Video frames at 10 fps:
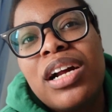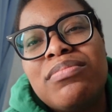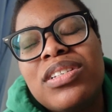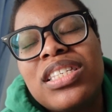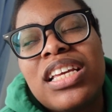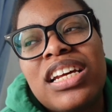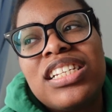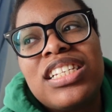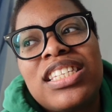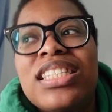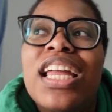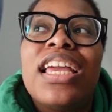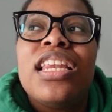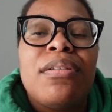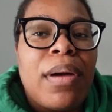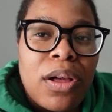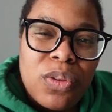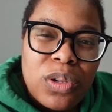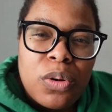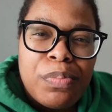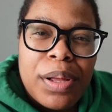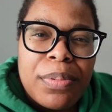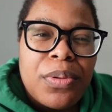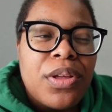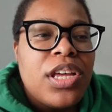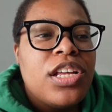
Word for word: I'm just kind of just staying in my own little bubble